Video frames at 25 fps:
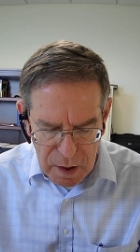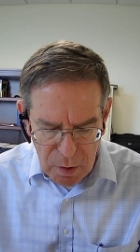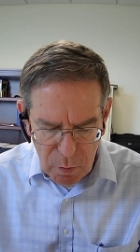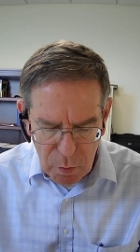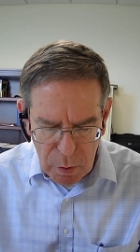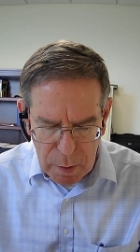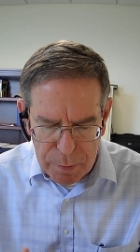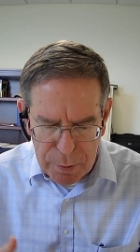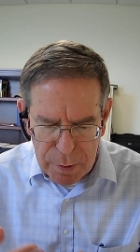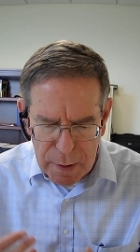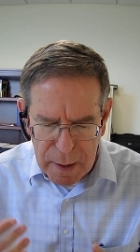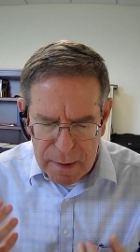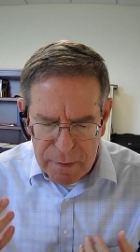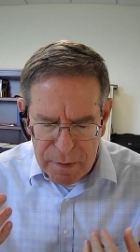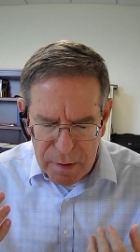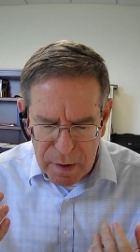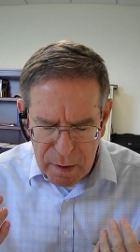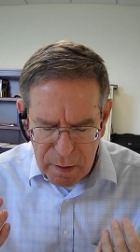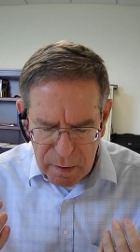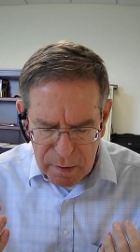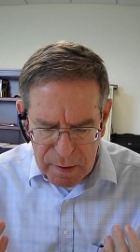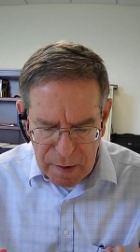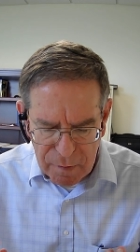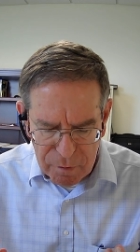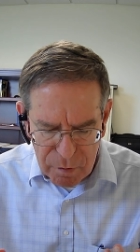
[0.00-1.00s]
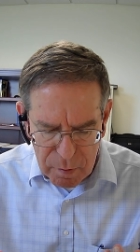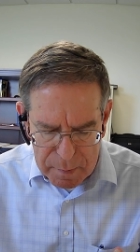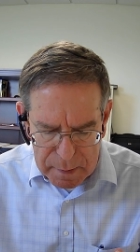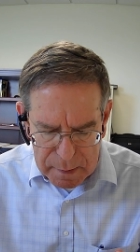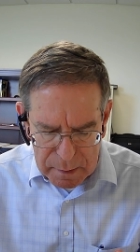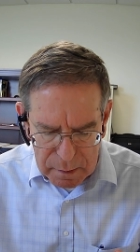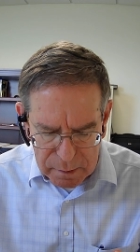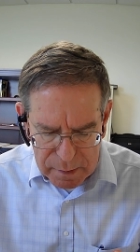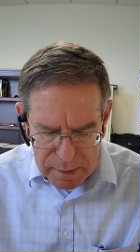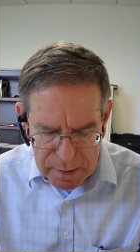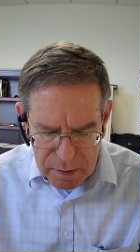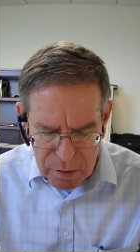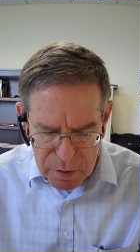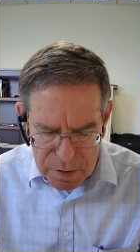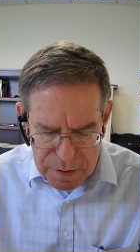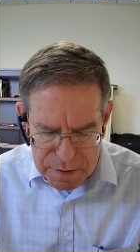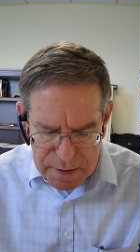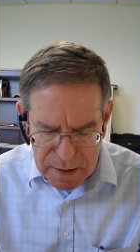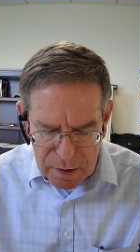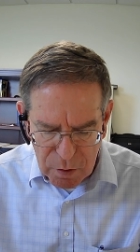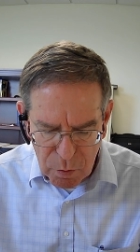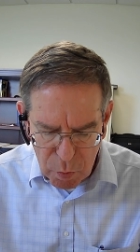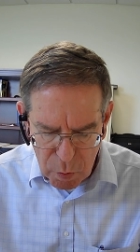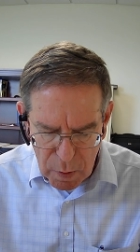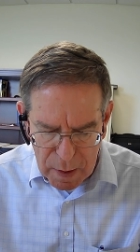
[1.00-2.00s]
We pray that our government leaders
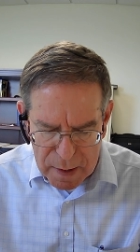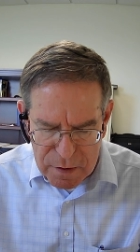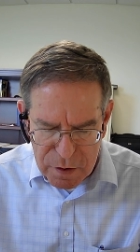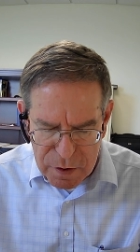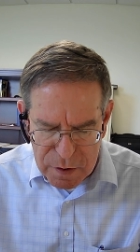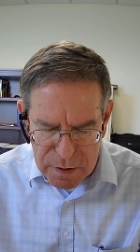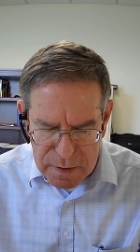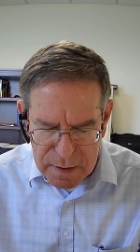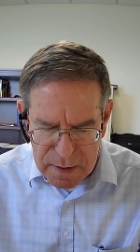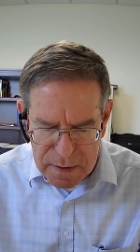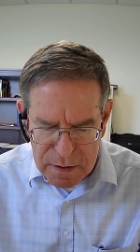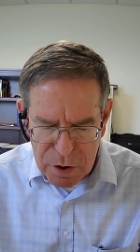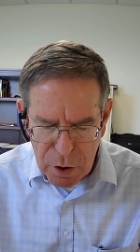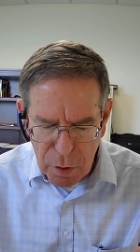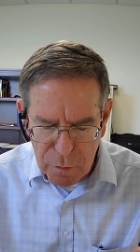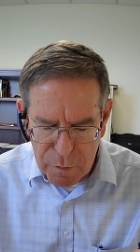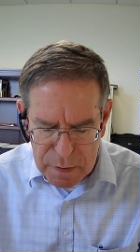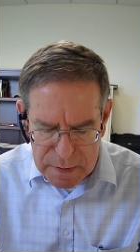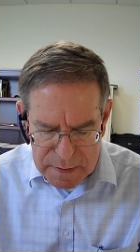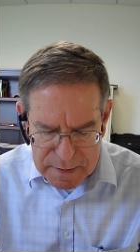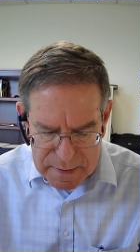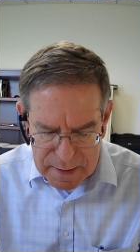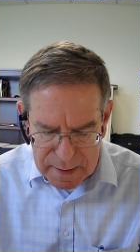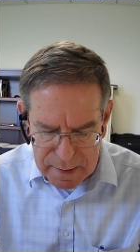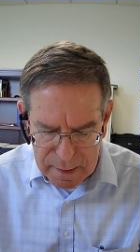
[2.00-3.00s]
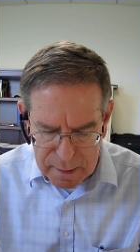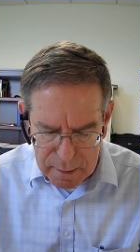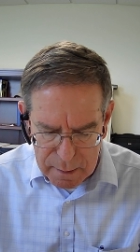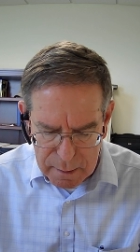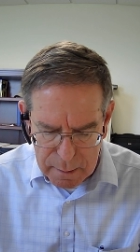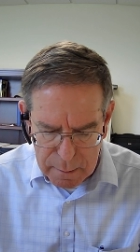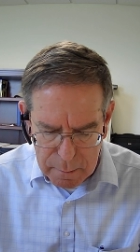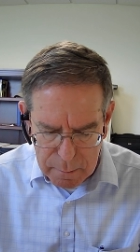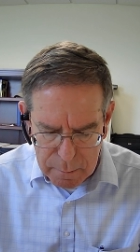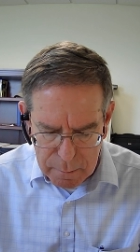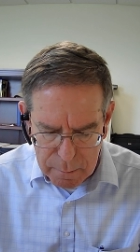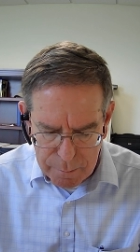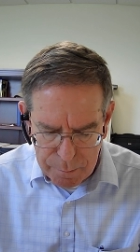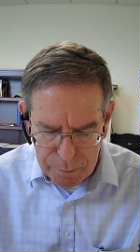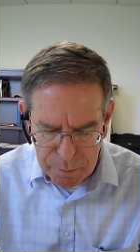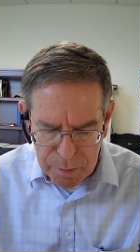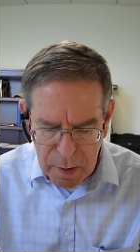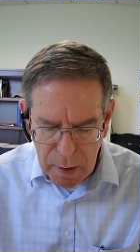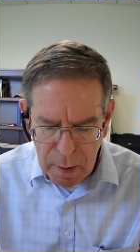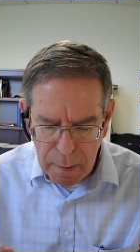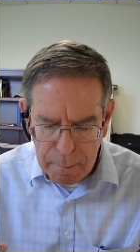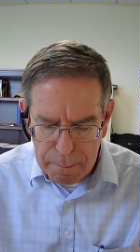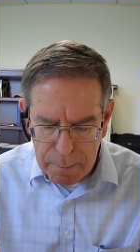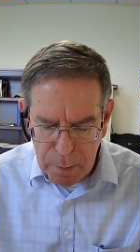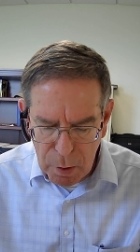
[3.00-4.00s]
seek righteousness over sin,
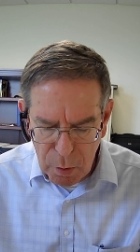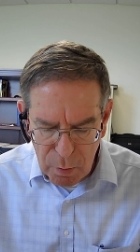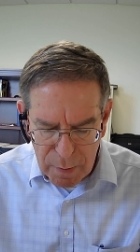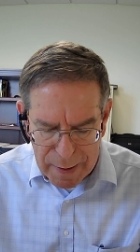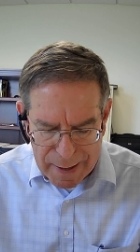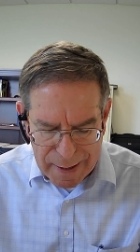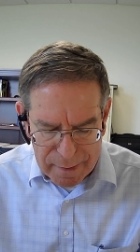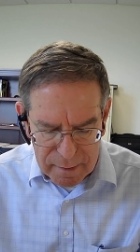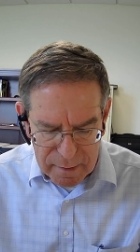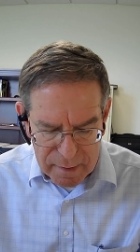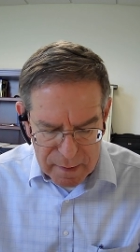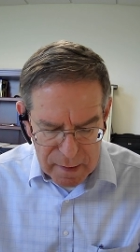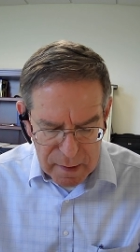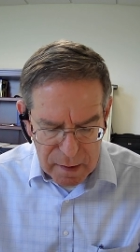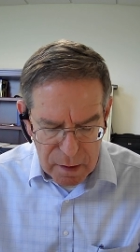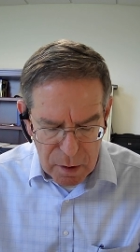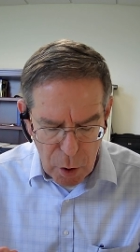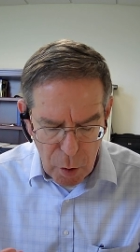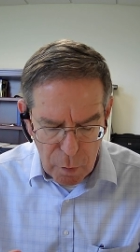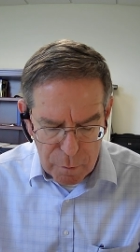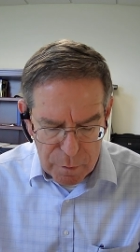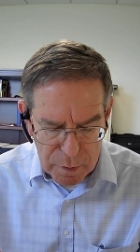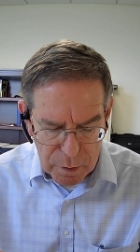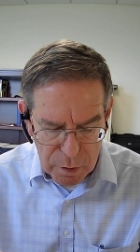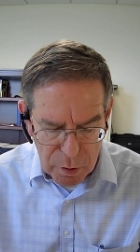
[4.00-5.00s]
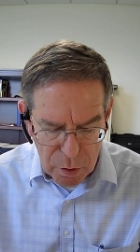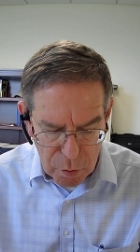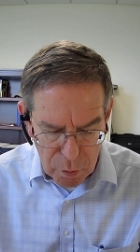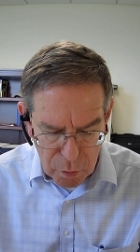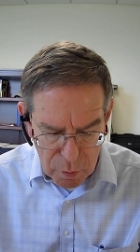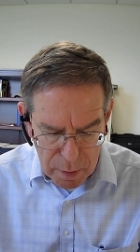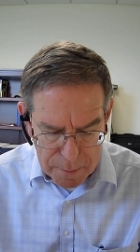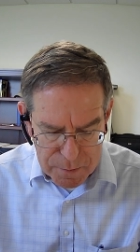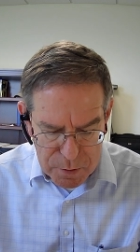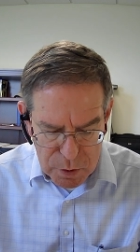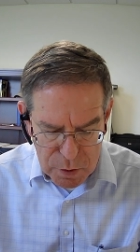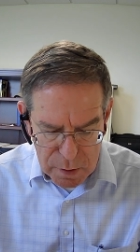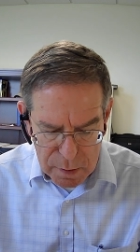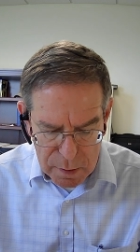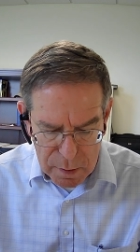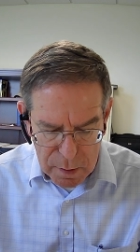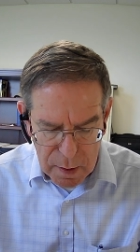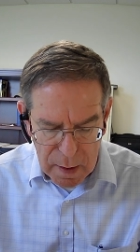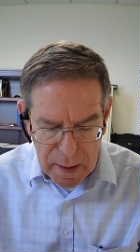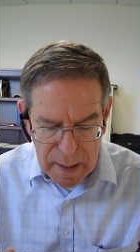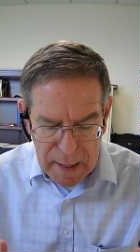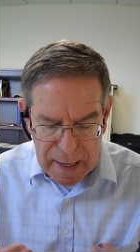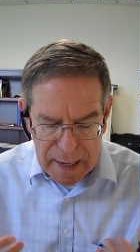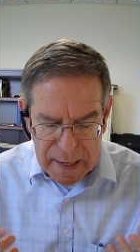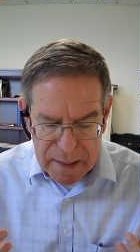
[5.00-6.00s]
morality over corruption,
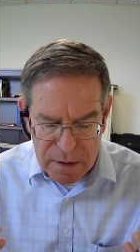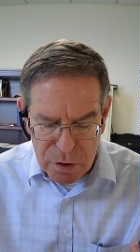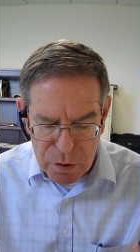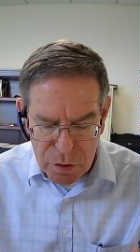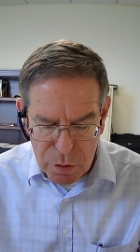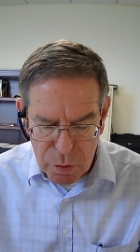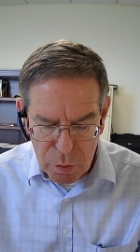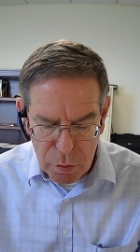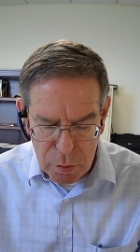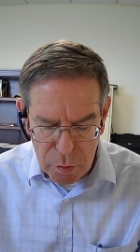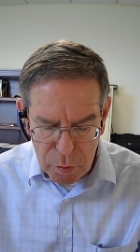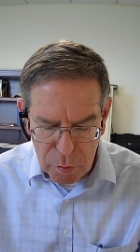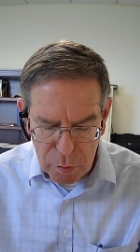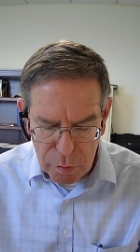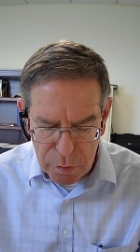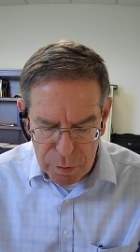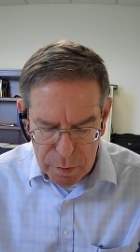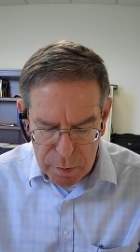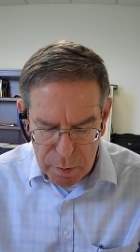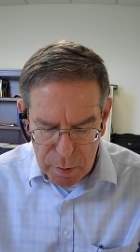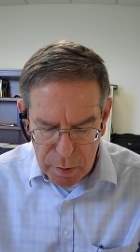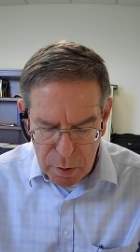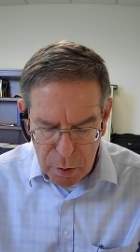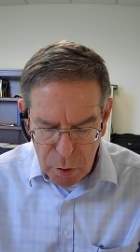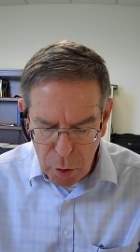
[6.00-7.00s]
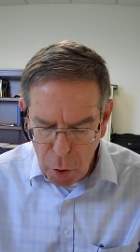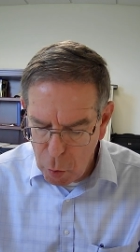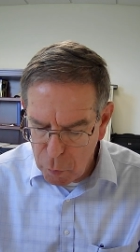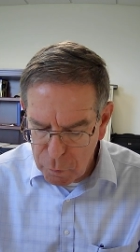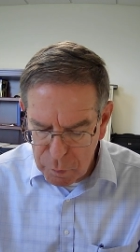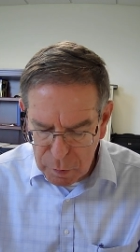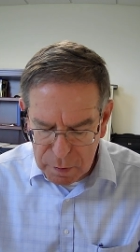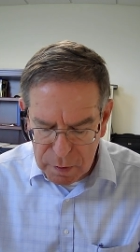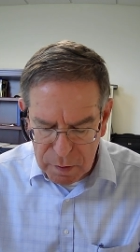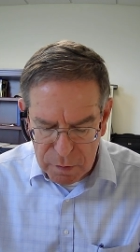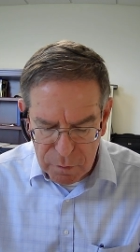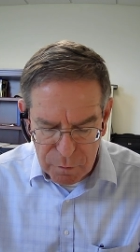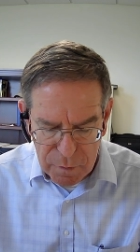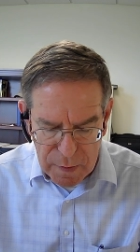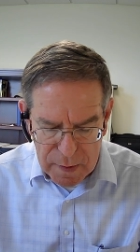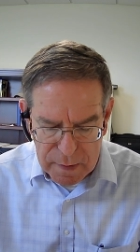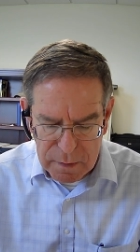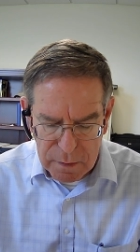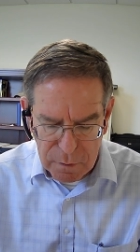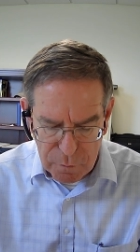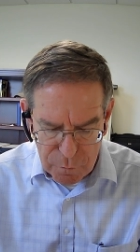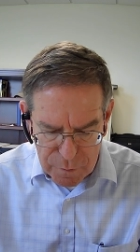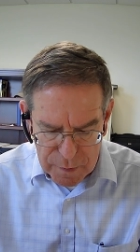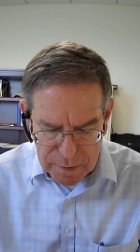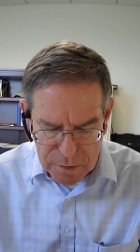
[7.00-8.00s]
and truth over
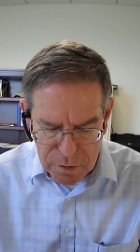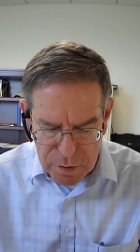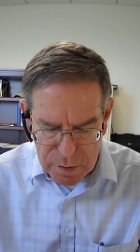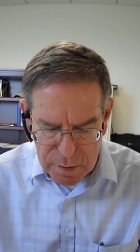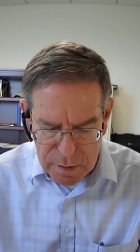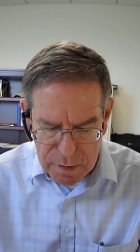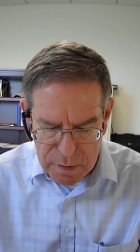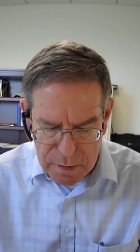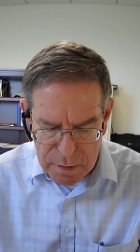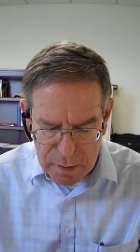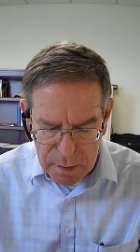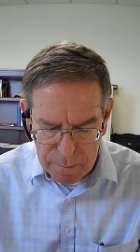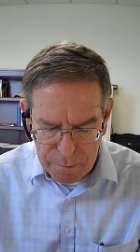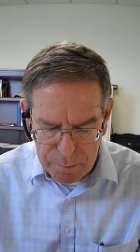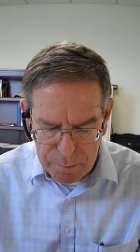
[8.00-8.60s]
convenient fictions.